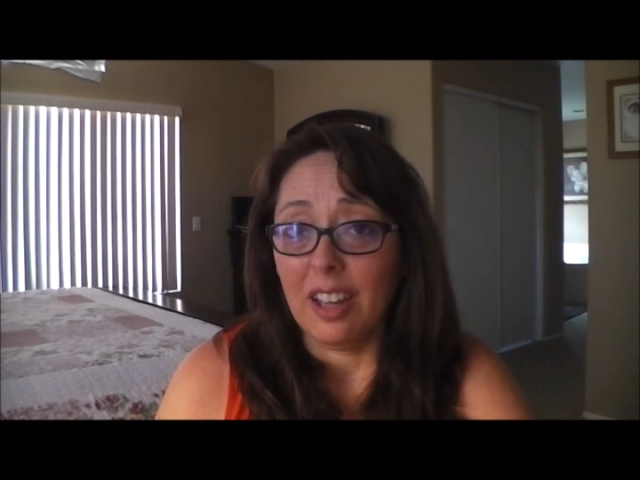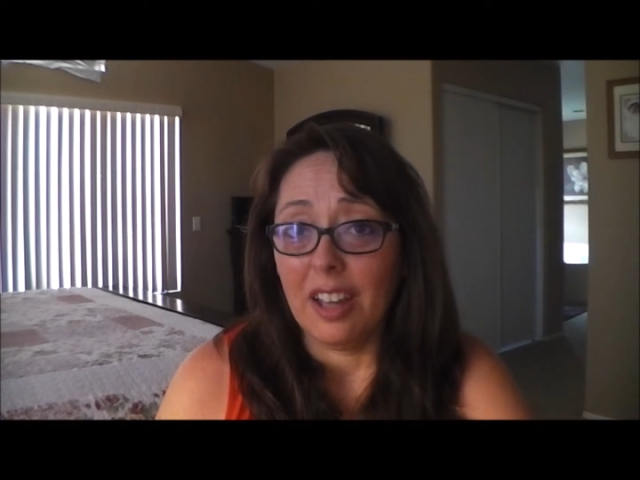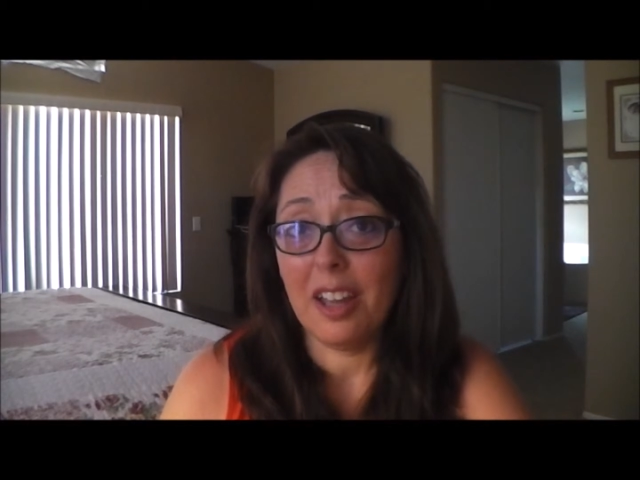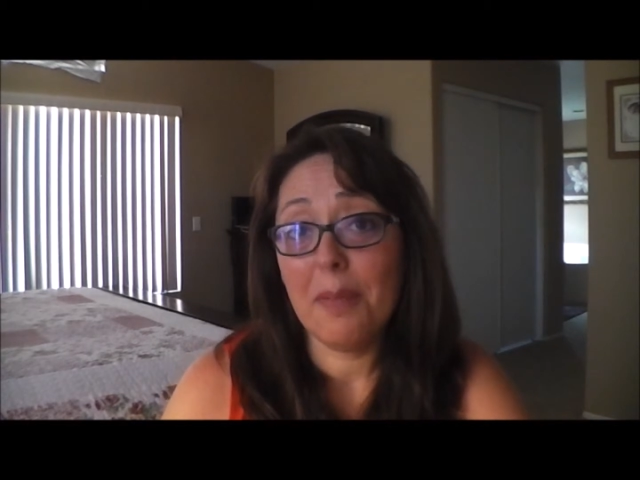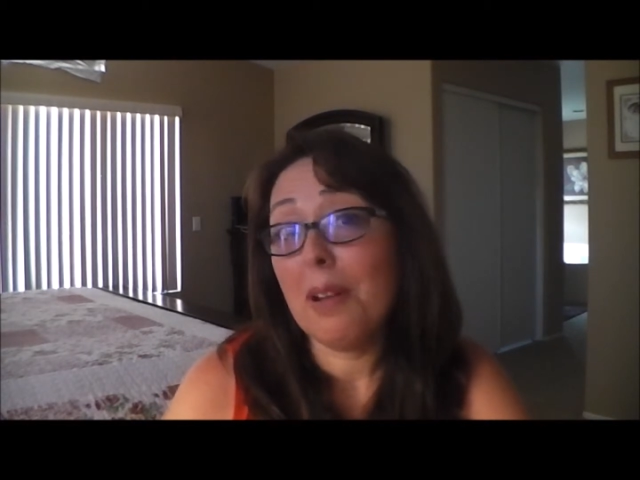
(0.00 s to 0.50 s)

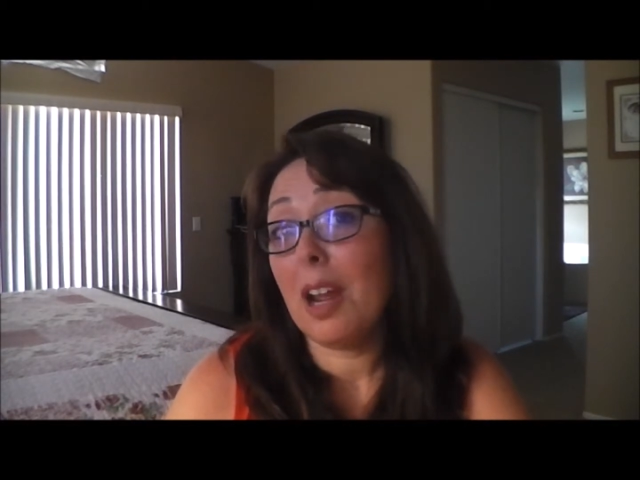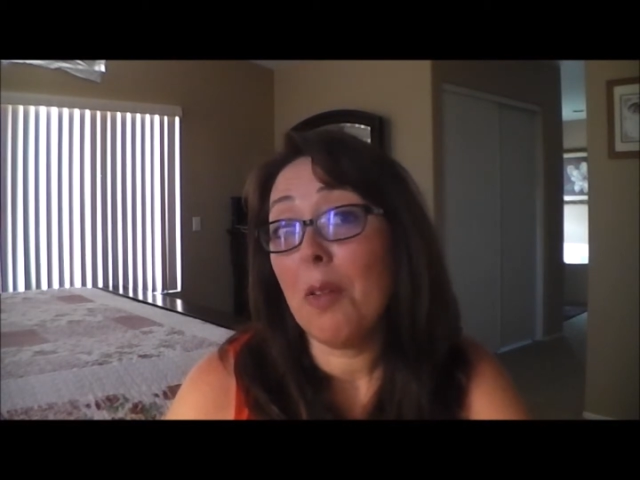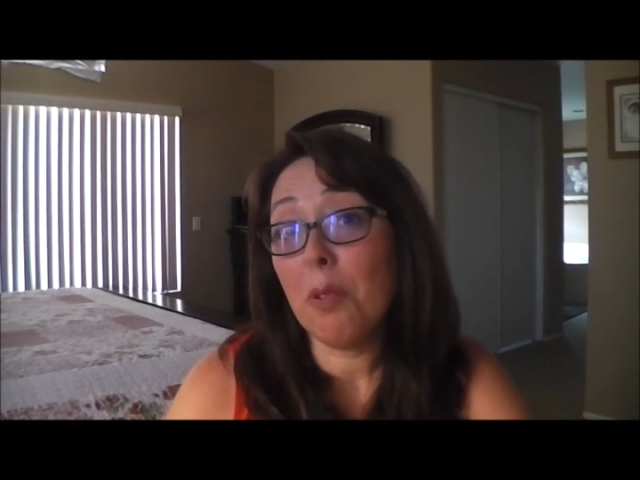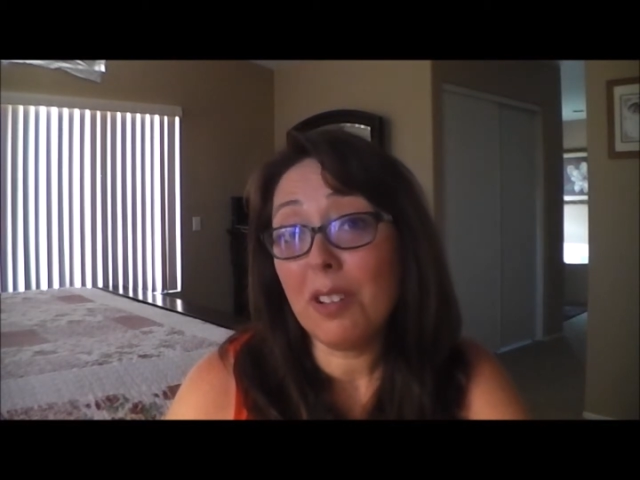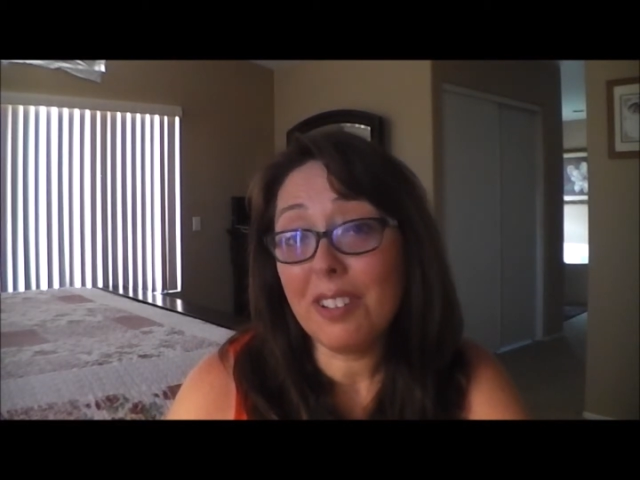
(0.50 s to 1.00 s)
But I
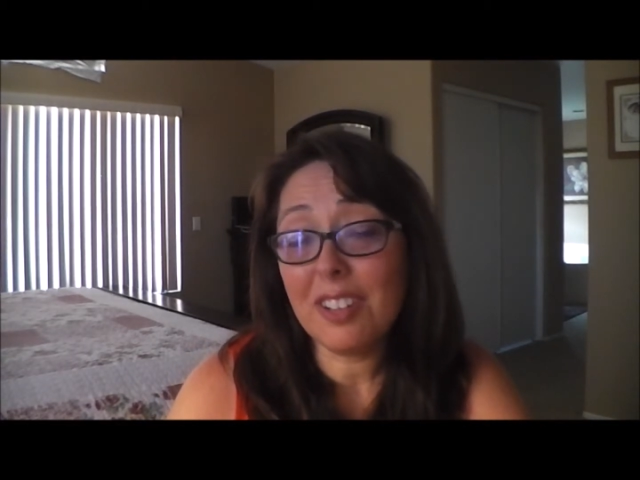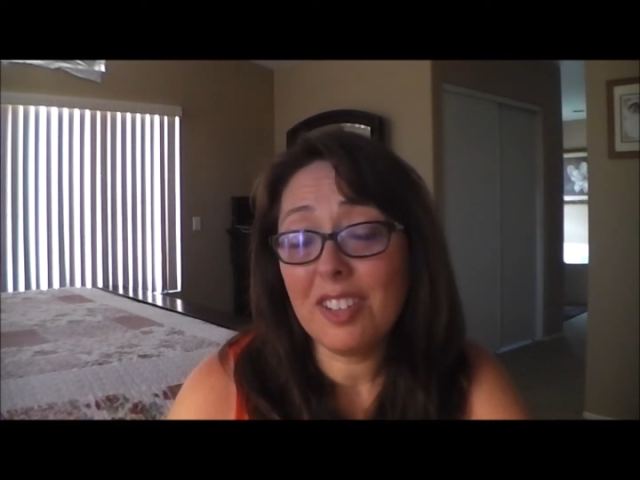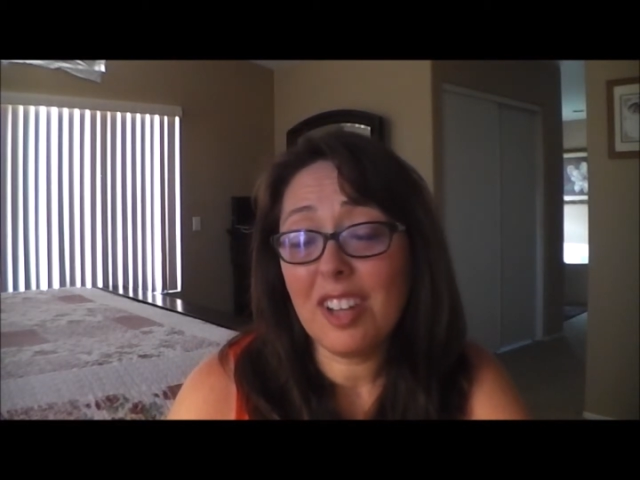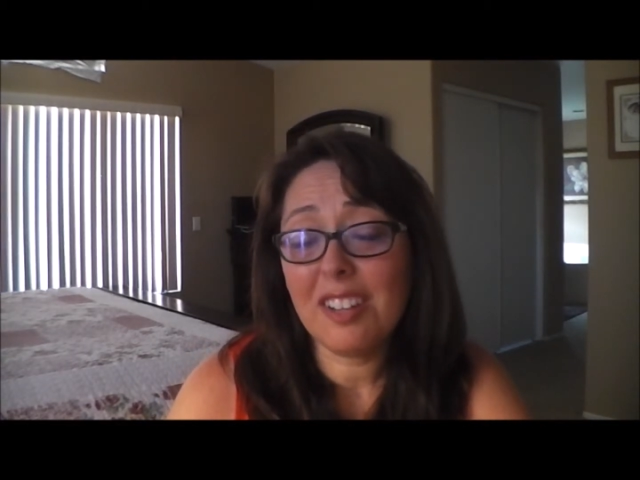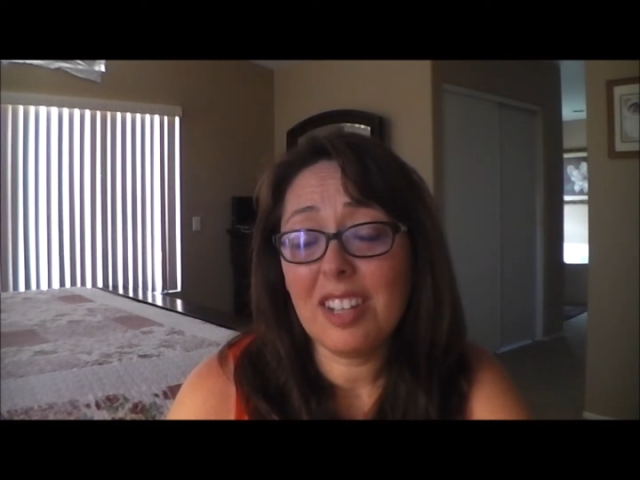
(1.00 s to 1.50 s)
will
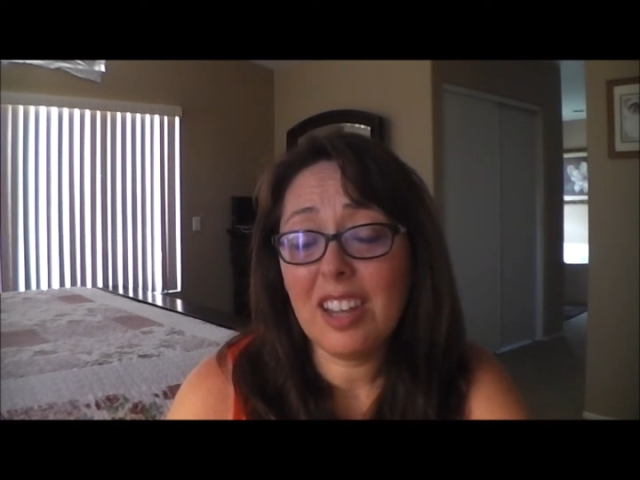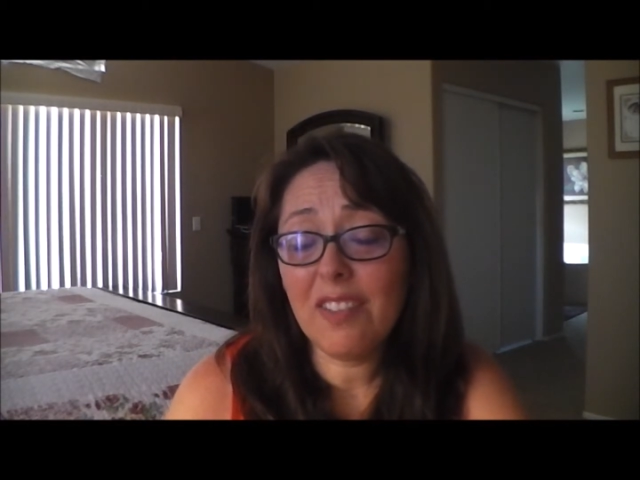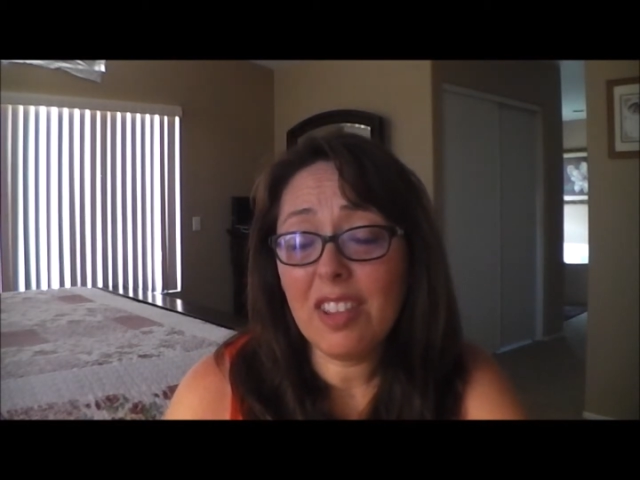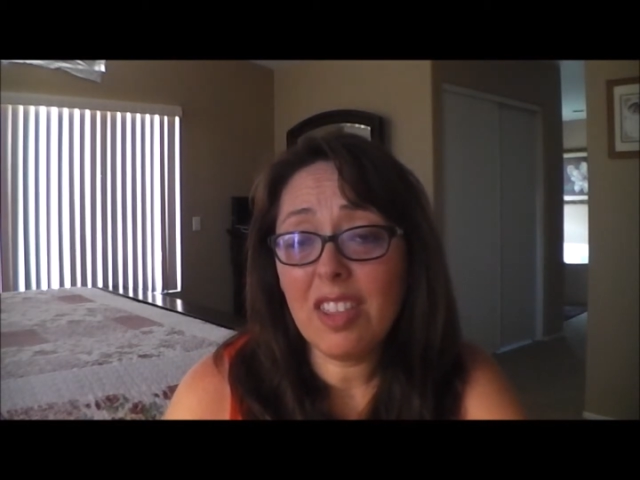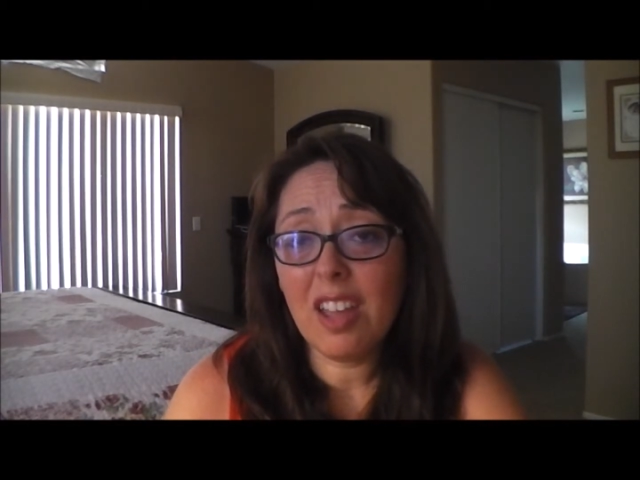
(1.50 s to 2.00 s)
suggest,
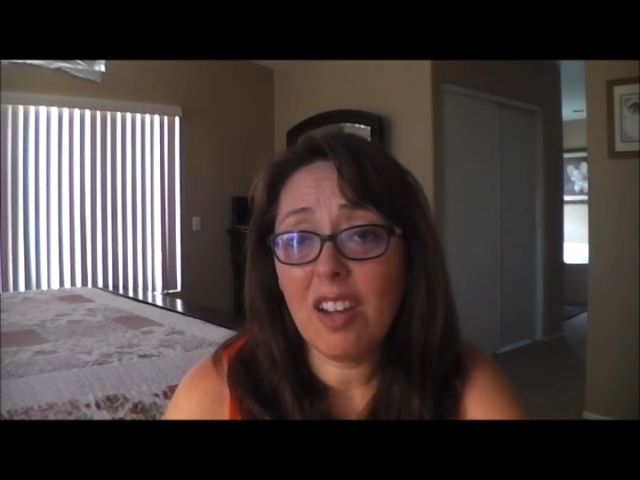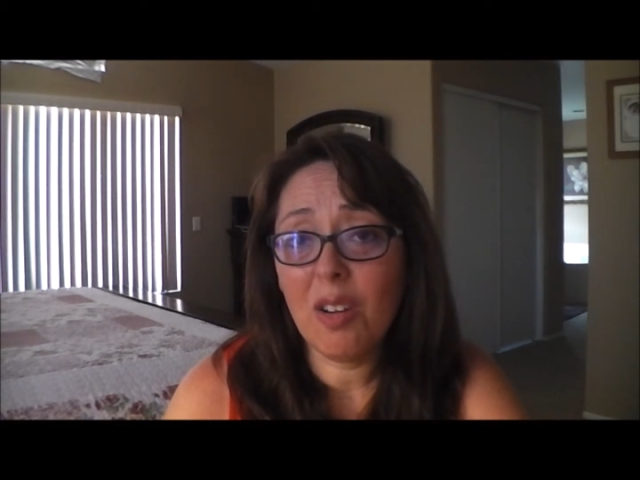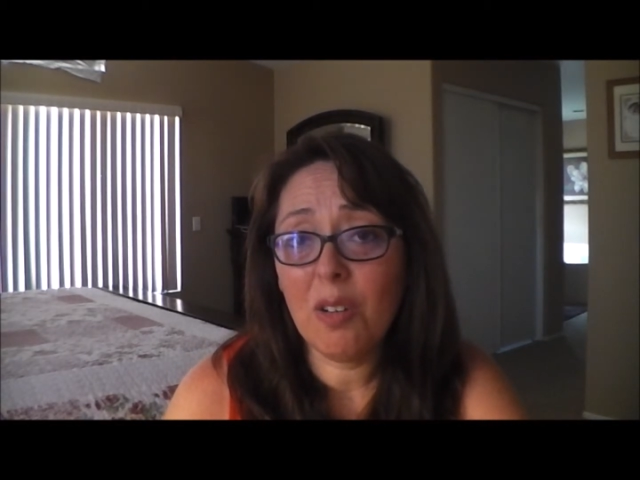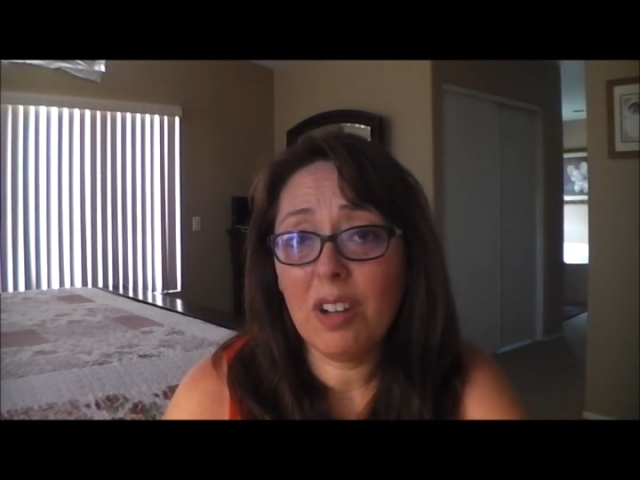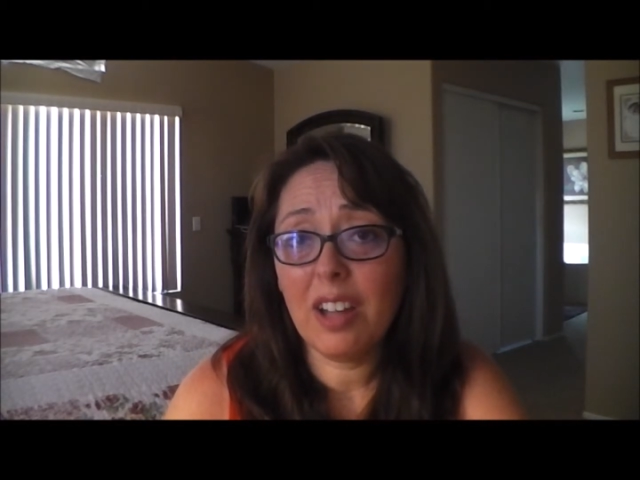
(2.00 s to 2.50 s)
even
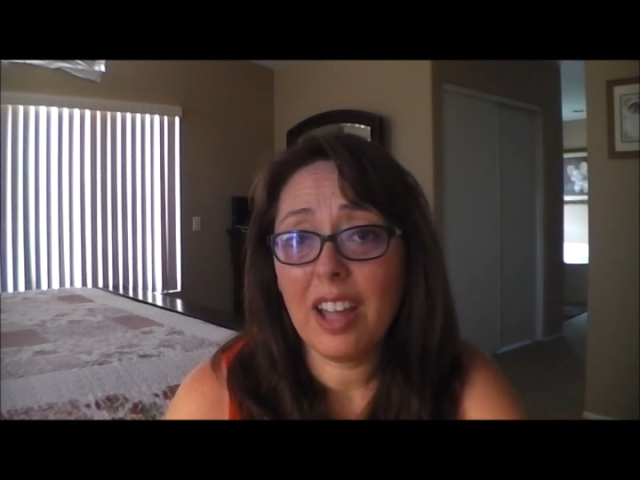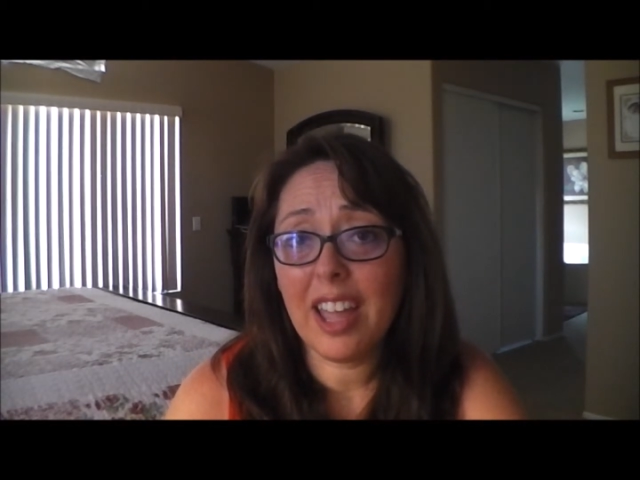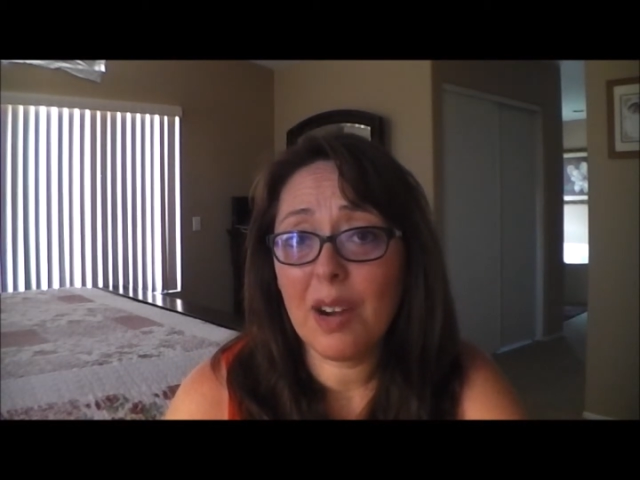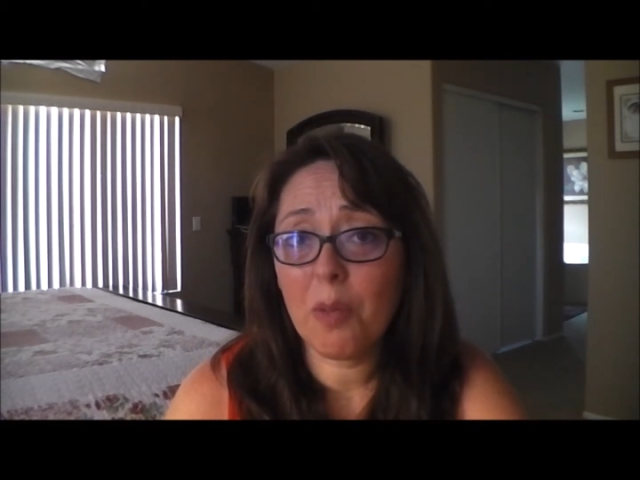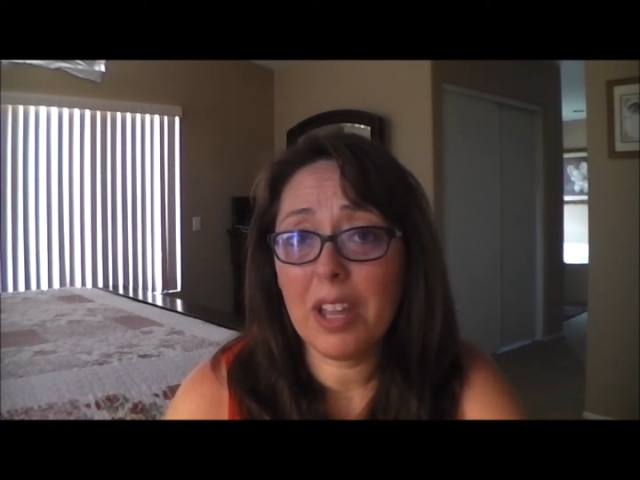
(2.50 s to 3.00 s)
though I
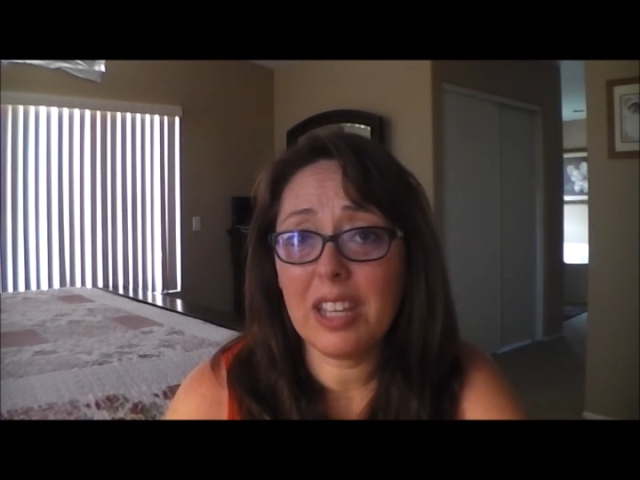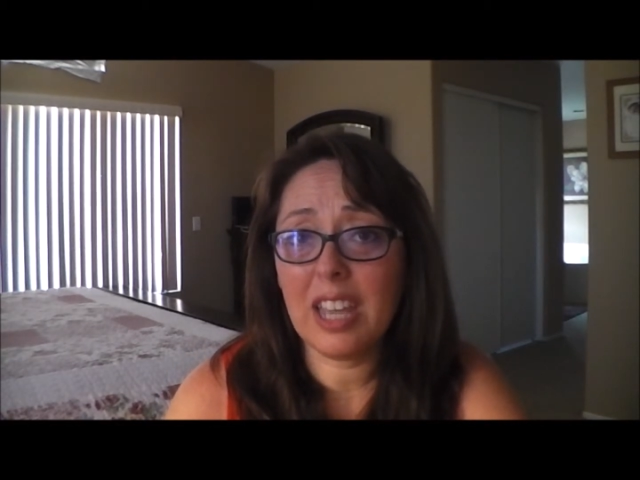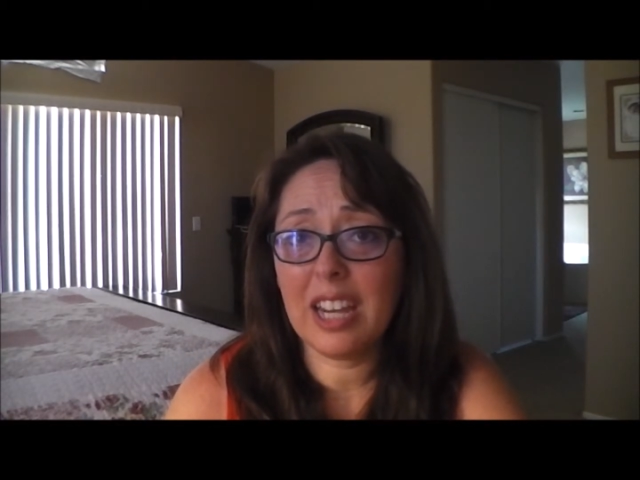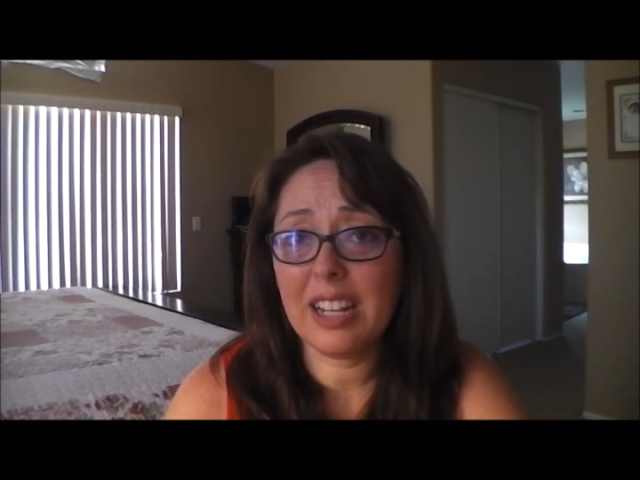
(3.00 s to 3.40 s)
had a weight gain,